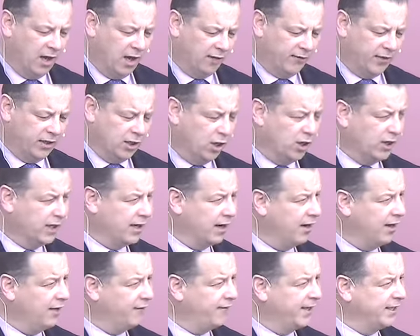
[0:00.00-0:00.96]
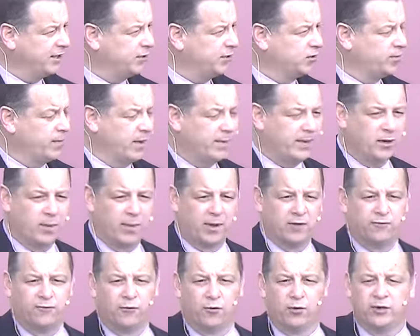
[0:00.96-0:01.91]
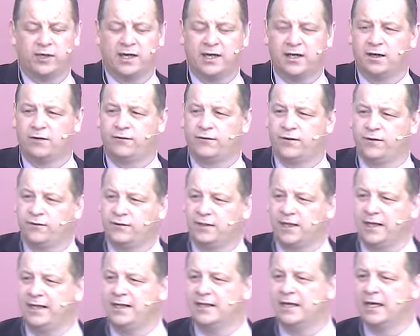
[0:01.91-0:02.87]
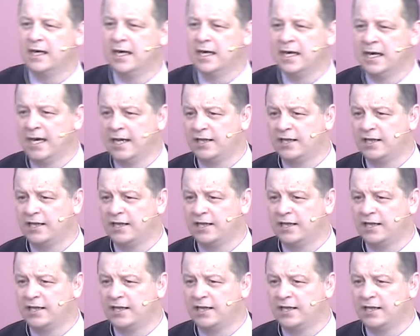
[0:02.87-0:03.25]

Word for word: of a young girl, I think she was maybe about 14 or 15,